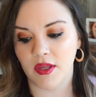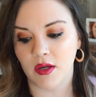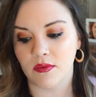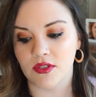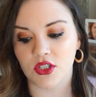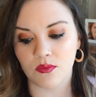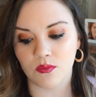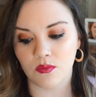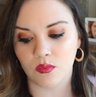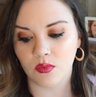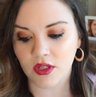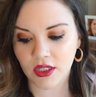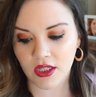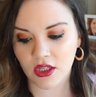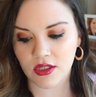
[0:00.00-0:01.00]
It was
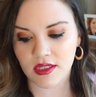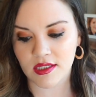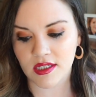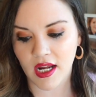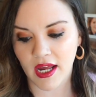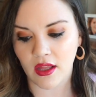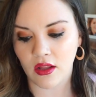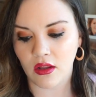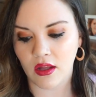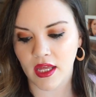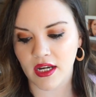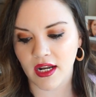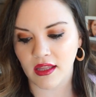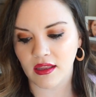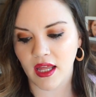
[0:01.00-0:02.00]
really good style,
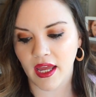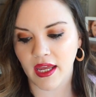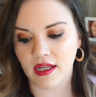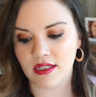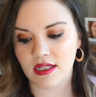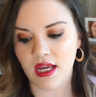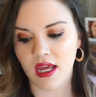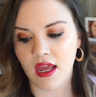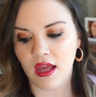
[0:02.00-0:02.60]
and I liked